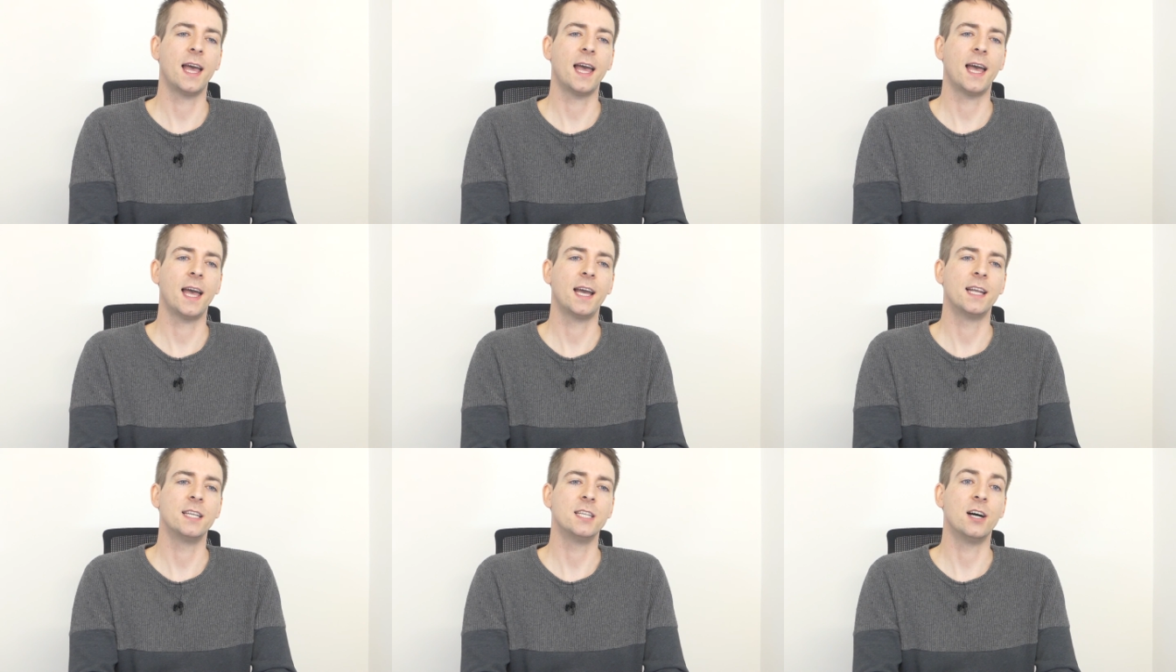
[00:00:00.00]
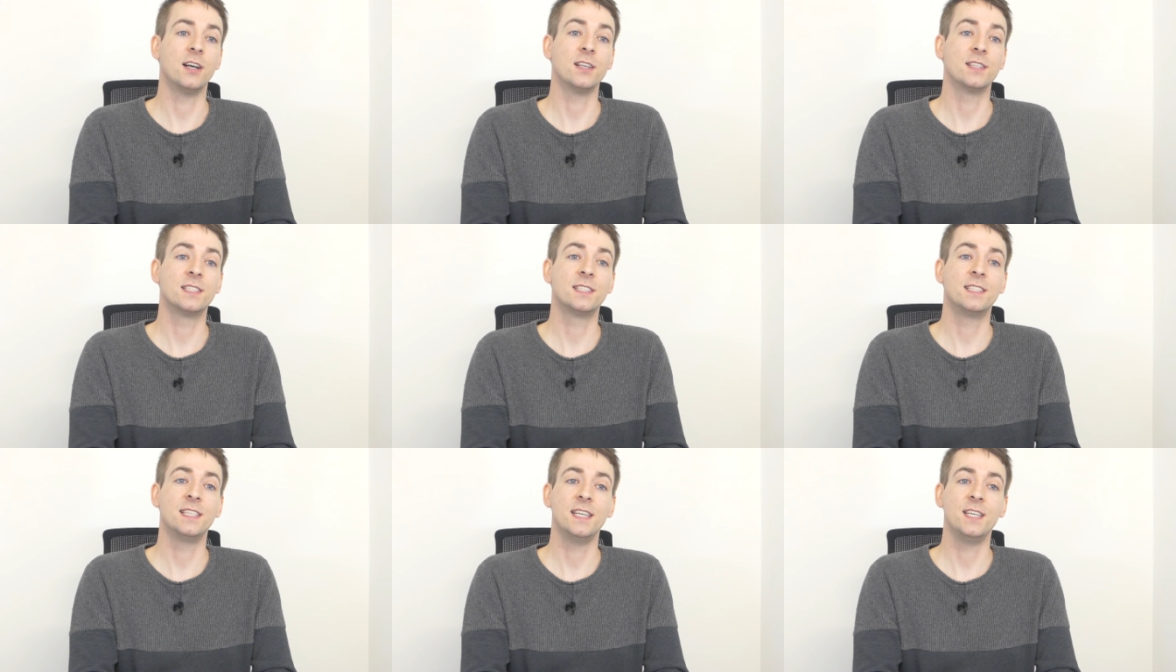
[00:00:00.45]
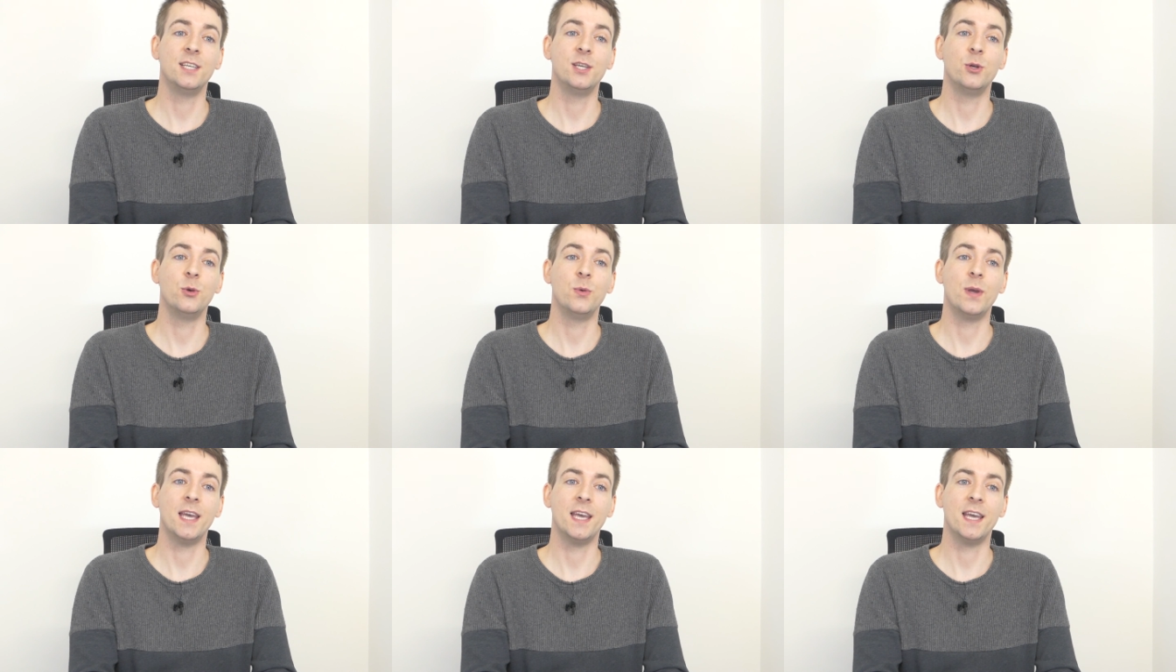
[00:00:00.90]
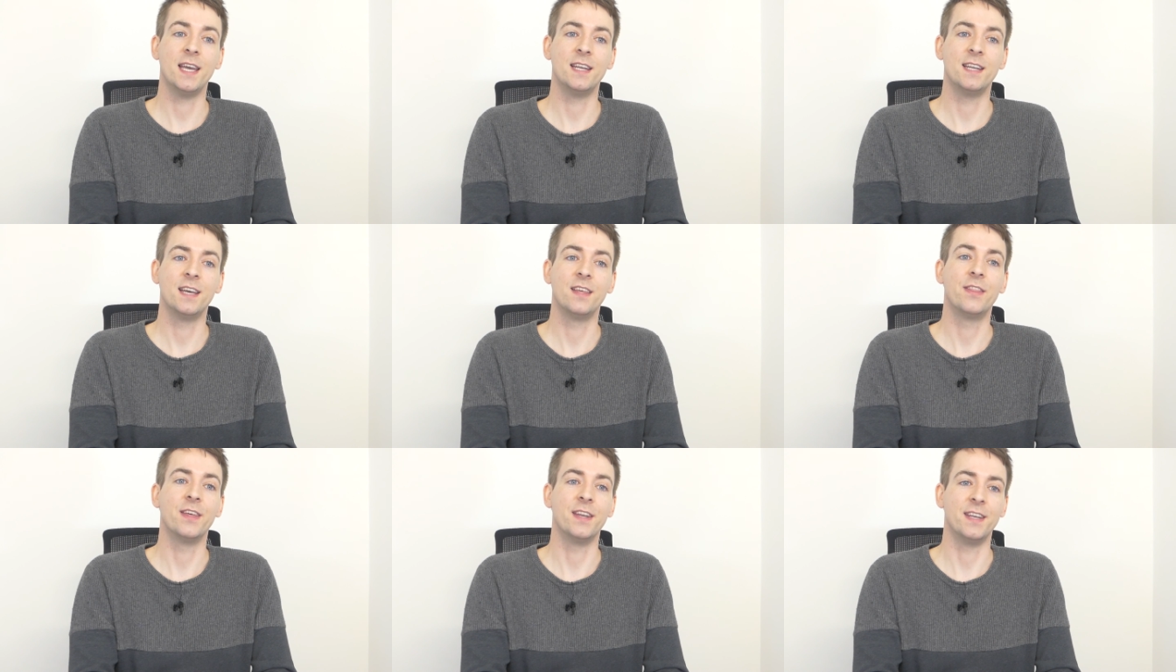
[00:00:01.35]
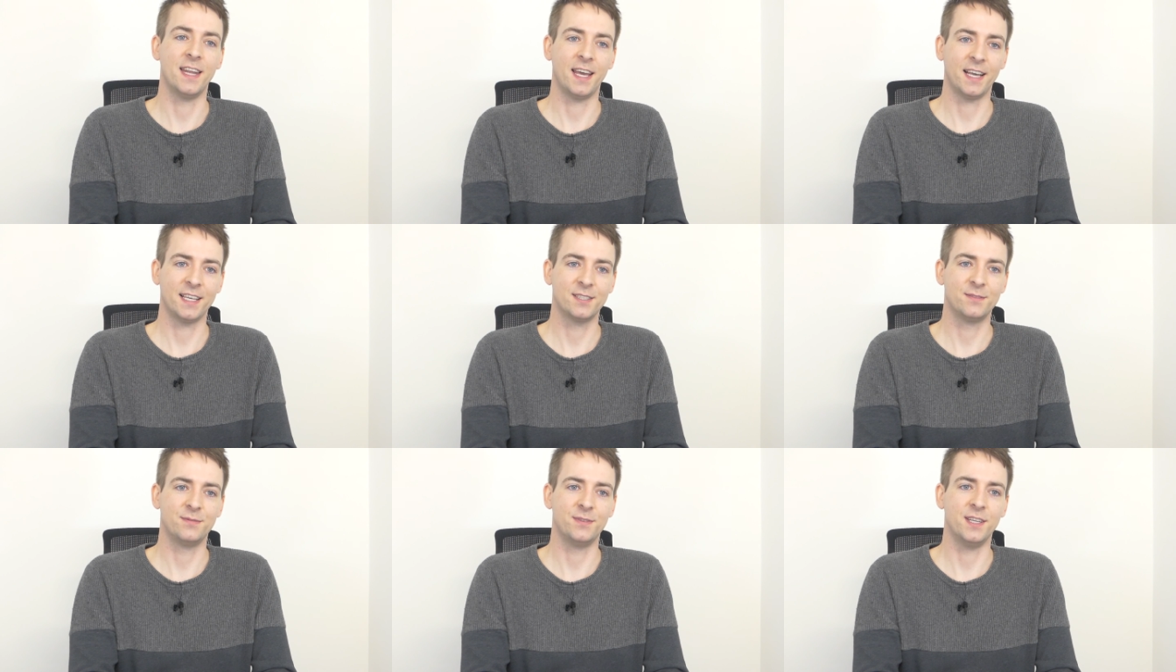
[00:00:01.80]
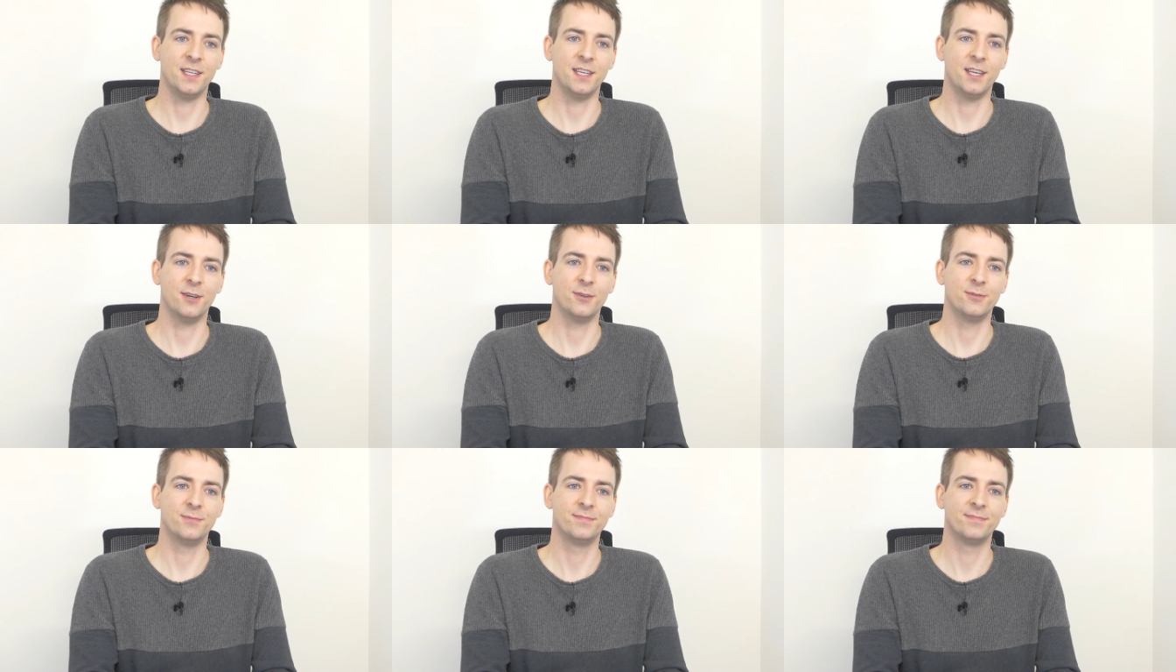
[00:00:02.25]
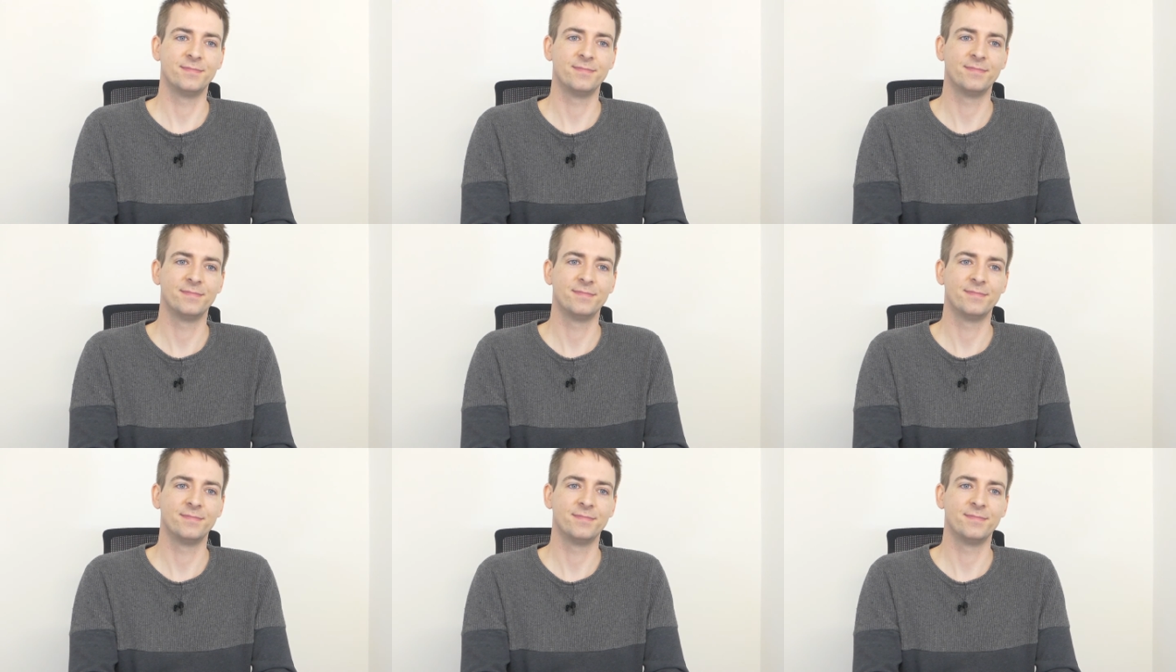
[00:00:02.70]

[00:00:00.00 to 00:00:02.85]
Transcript: and I'll see you in the next video.